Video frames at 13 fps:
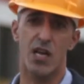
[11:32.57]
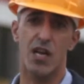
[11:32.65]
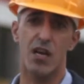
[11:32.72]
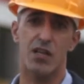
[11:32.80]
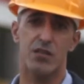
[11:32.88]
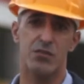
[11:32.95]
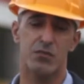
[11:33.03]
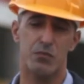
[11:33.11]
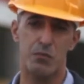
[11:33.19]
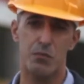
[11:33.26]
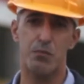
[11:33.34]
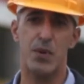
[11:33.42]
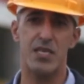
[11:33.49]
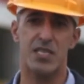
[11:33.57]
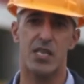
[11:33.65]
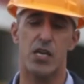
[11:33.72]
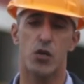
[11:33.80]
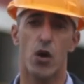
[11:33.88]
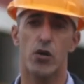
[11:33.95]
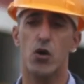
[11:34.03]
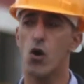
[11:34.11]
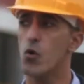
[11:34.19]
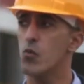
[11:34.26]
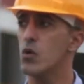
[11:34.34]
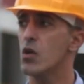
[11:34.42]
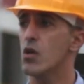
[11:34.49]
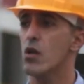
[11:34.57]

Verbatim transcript: are basically going home,